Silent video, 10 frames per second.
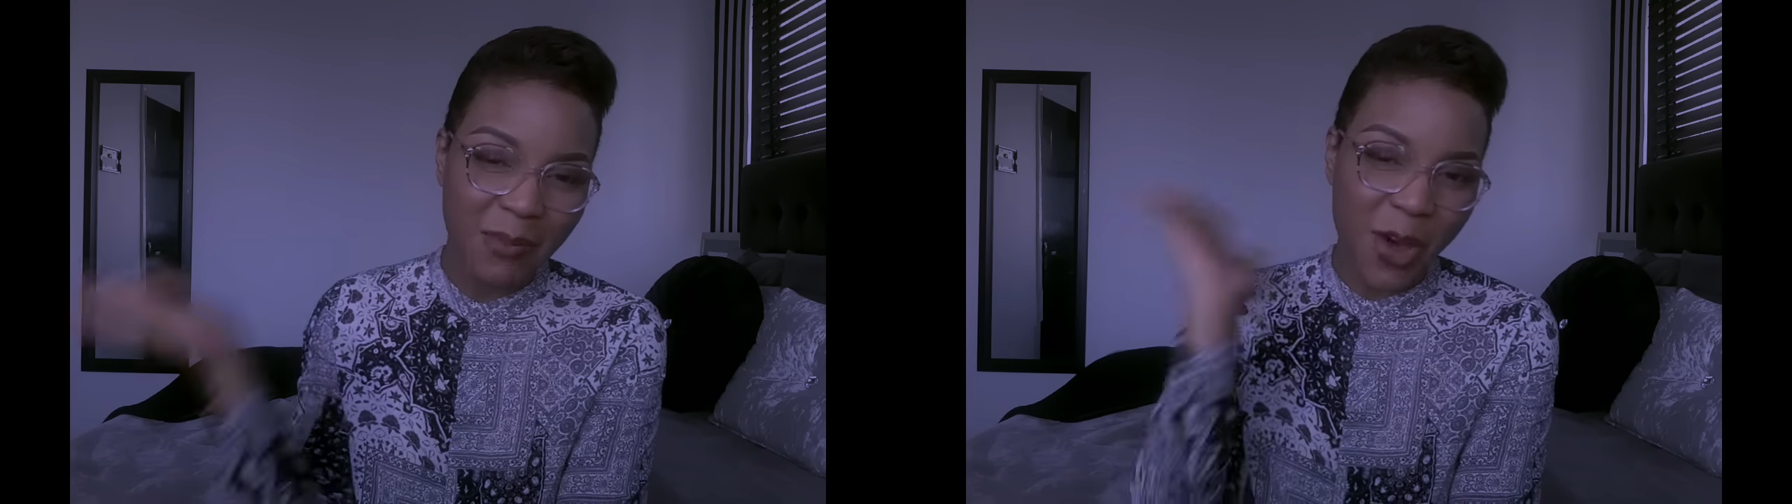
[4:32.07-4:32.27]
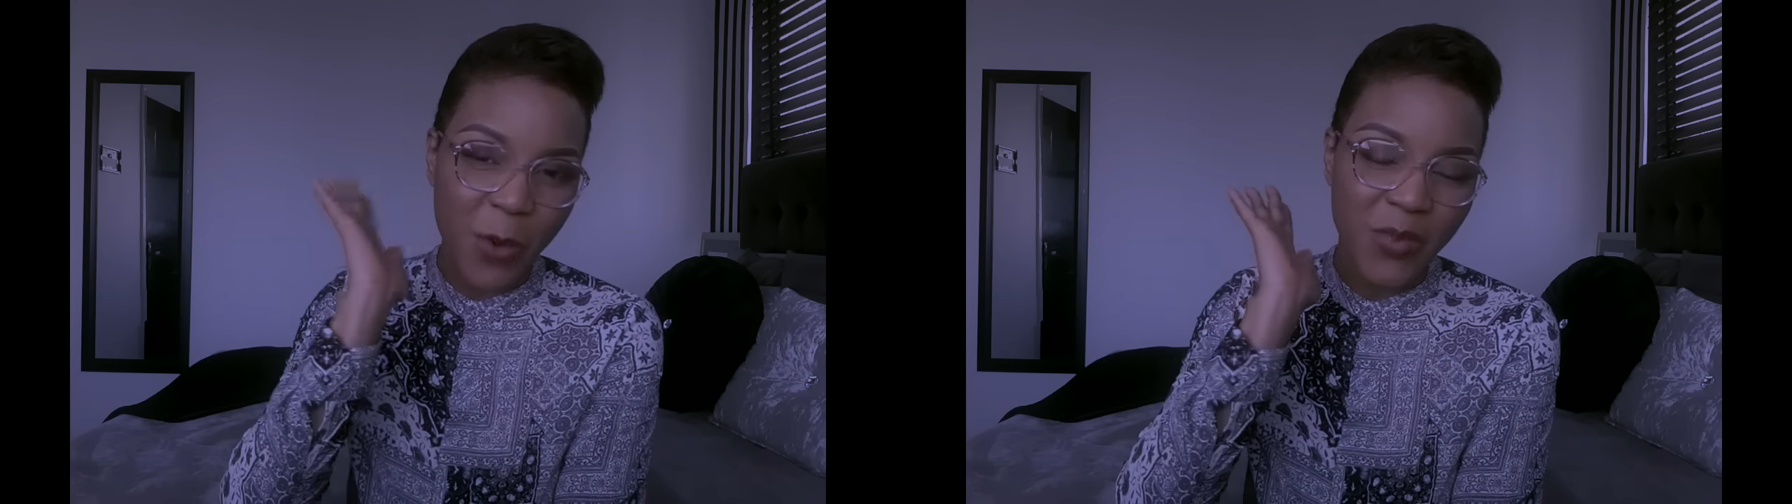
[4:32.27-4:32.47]

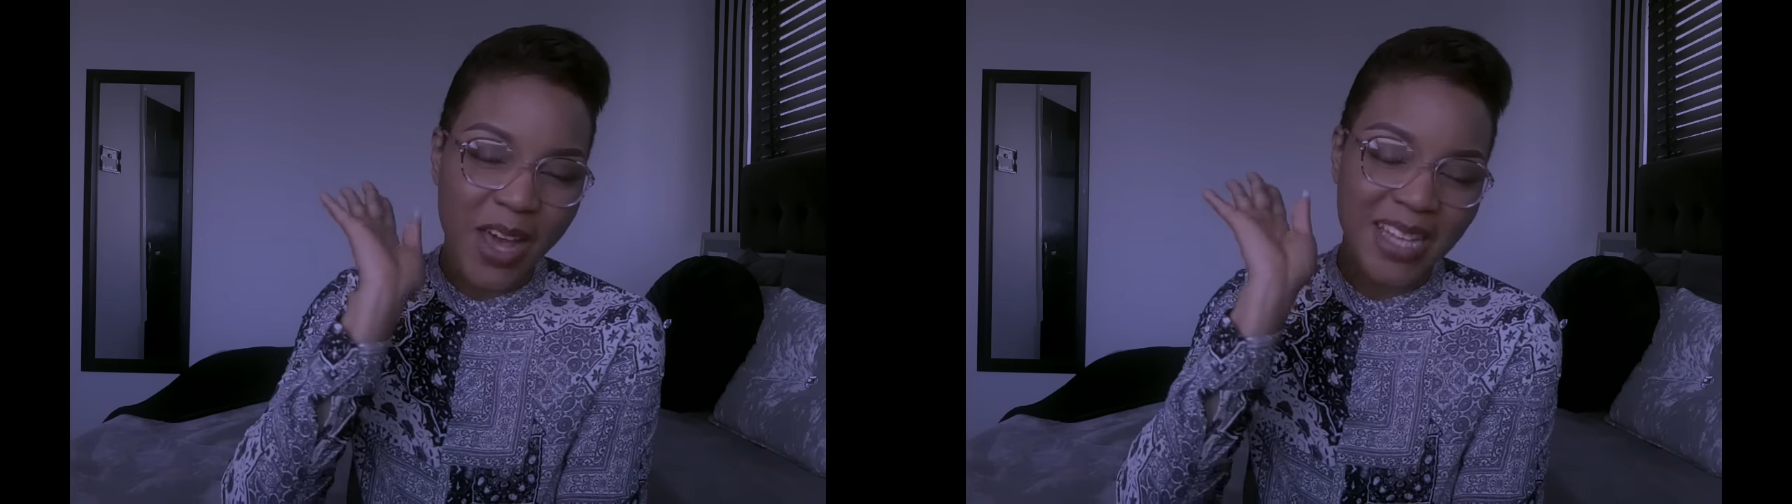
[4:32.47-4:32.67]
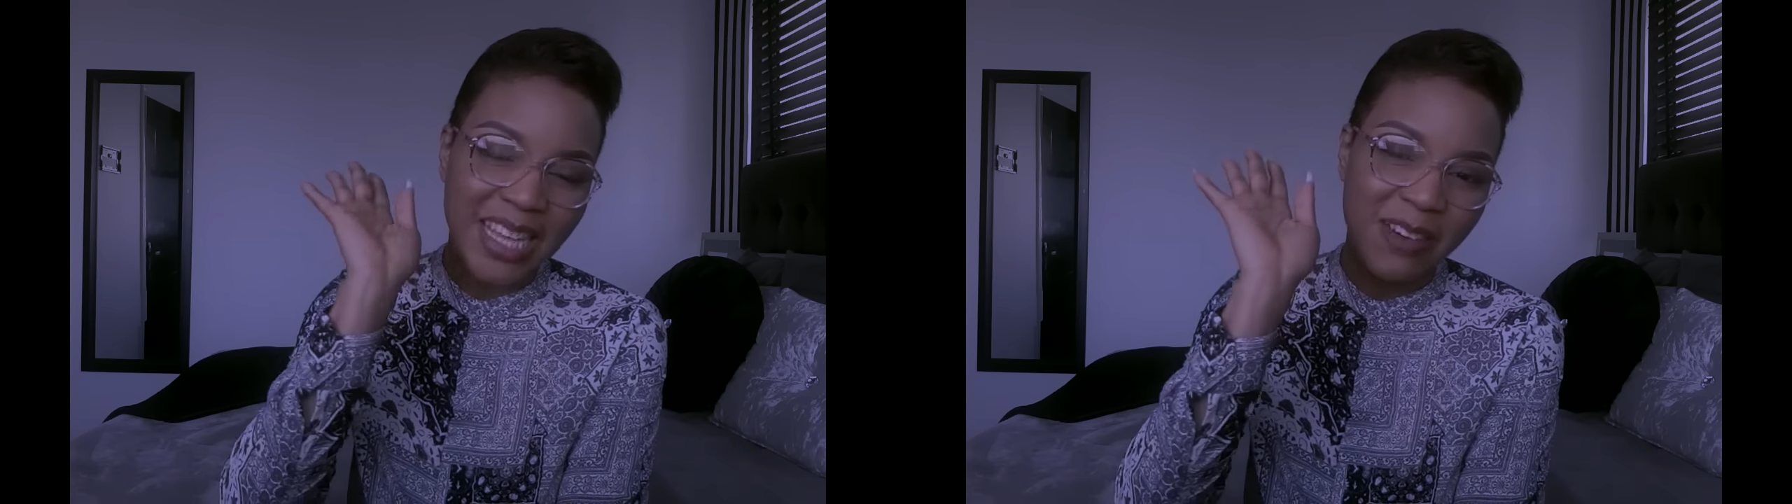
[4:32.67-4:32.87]
I hope you
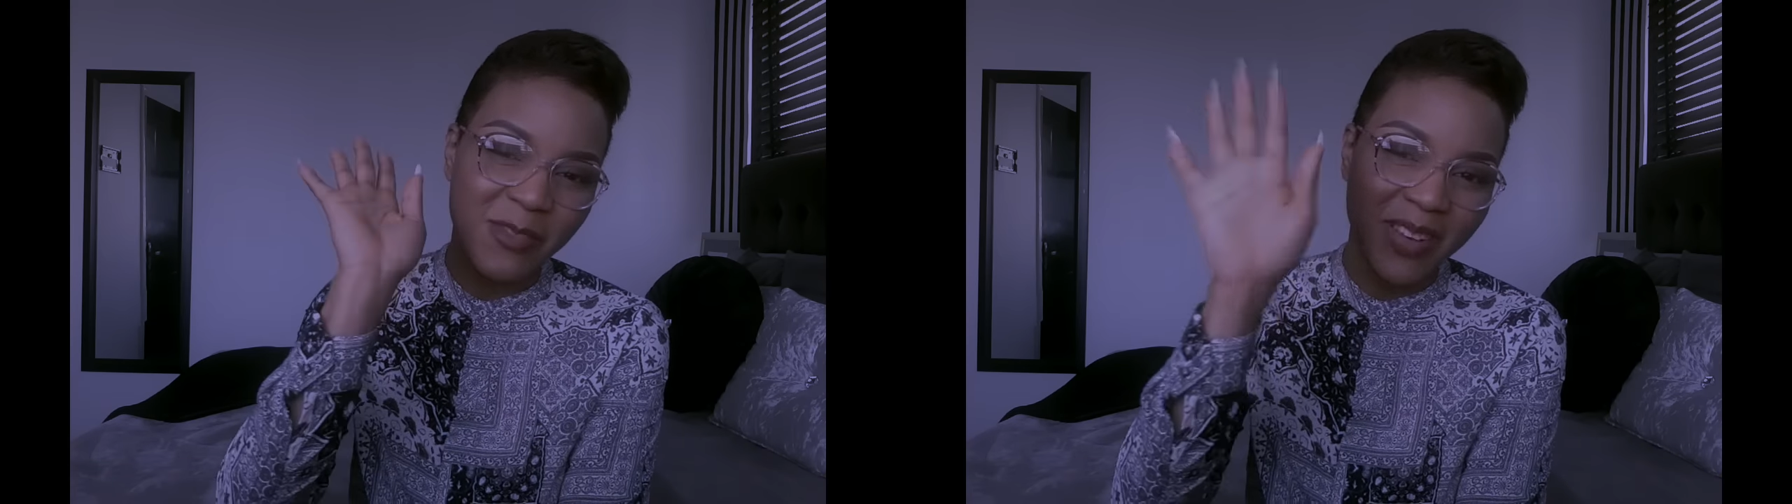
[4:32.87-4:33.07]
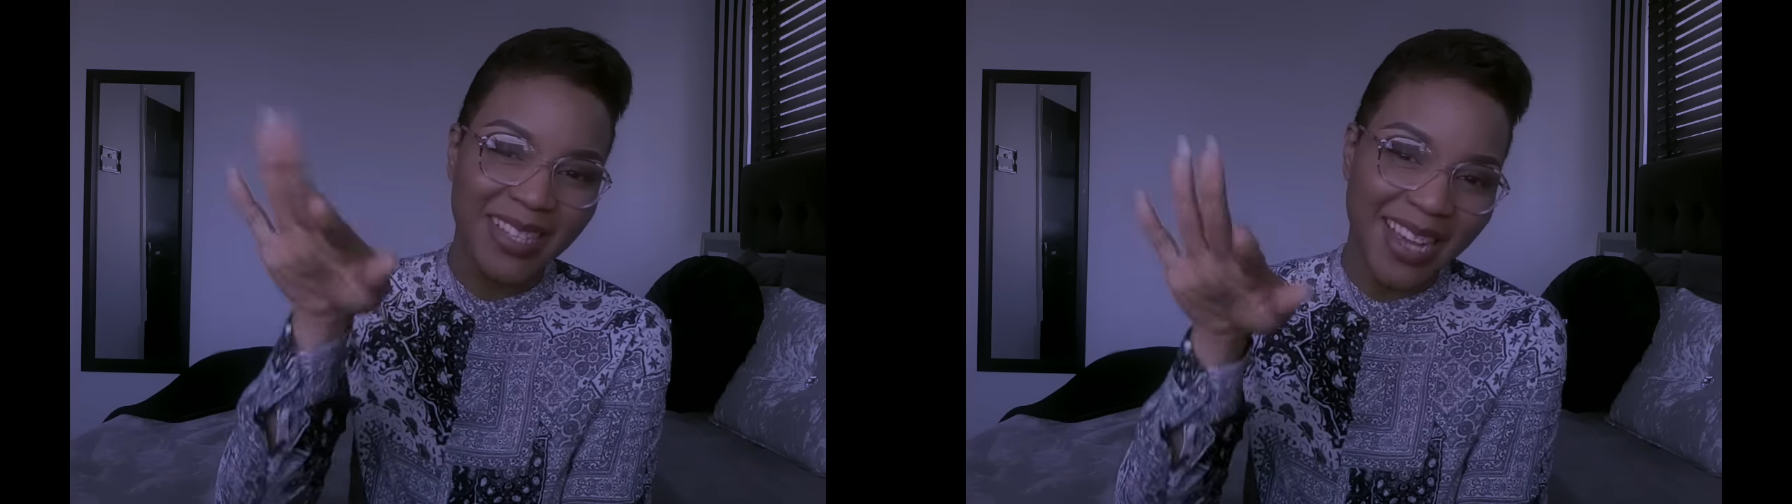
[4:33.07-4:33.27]
guys have a
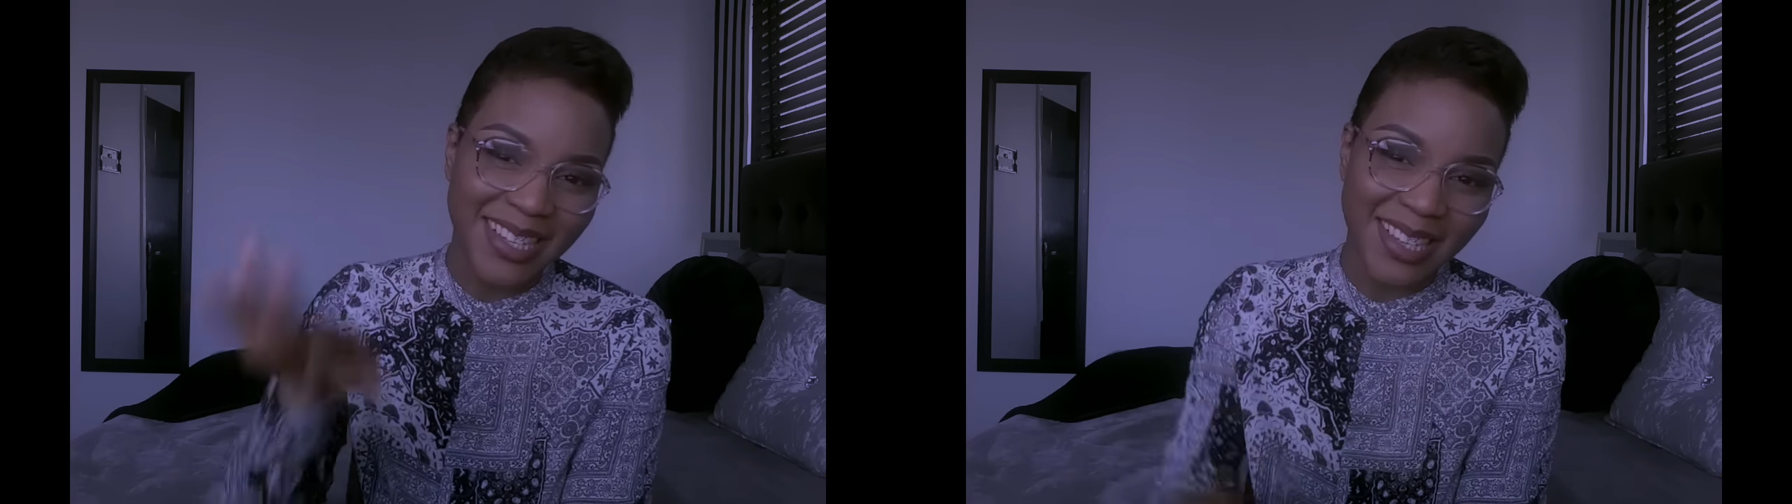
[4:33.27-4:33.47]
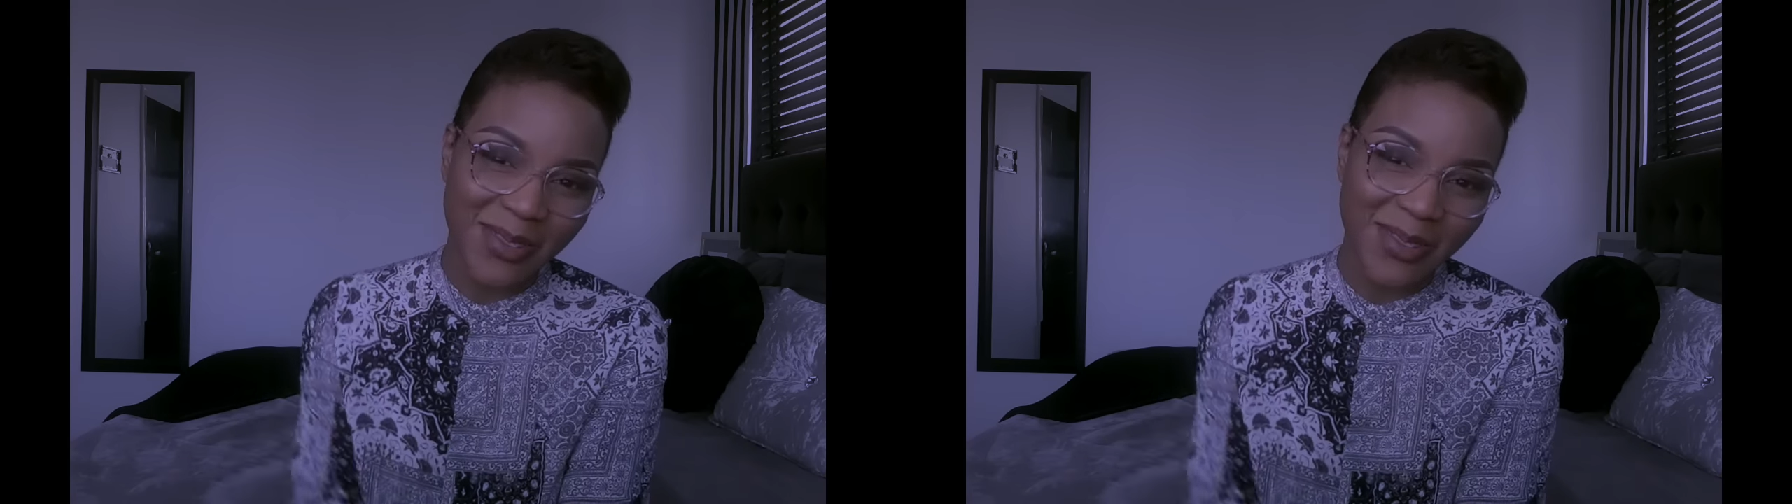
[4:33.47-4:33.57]
fantastic